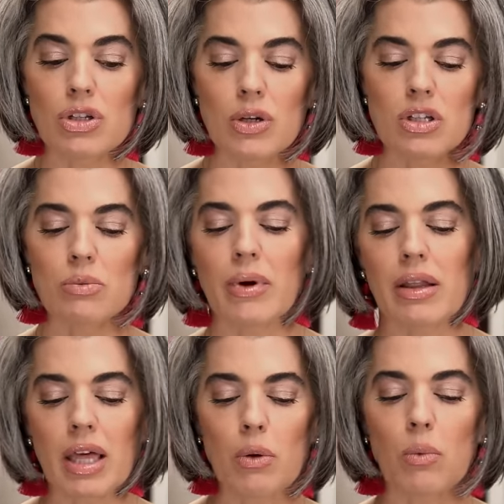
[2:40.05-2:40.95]
So I used to
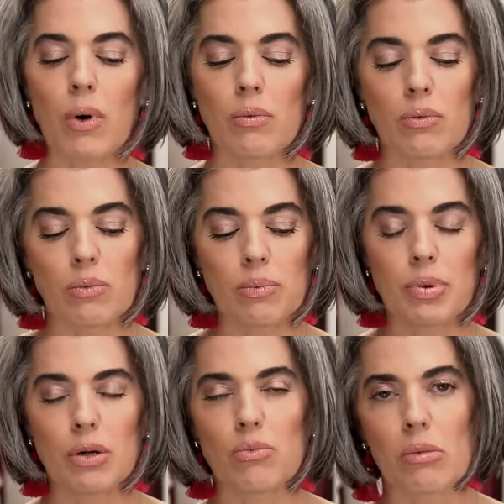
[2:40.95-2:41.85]
write like
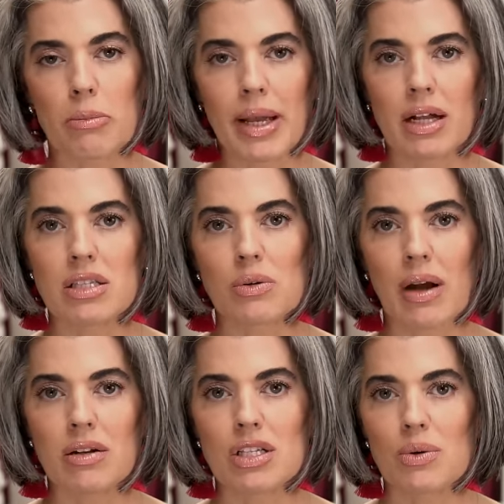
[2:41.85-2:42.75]
put rubber bands
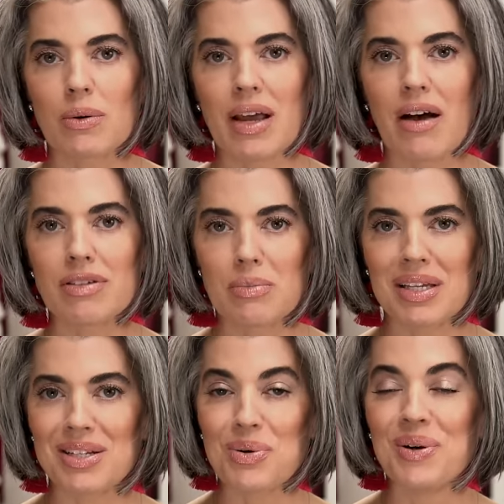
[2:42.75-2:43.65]
around it so I would have
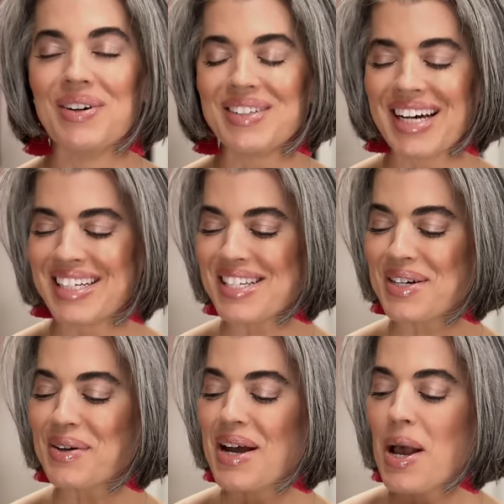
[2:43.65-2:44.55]
something to hold on
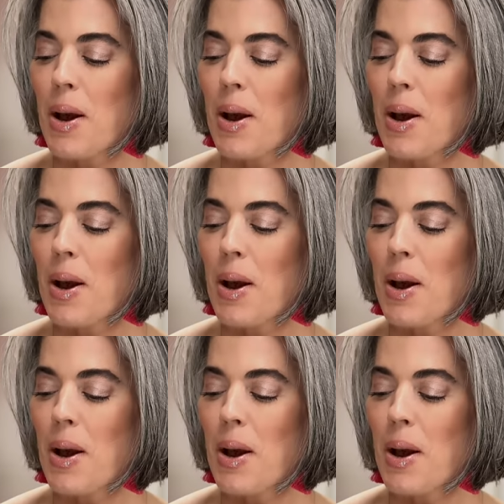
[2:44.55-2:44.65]
to.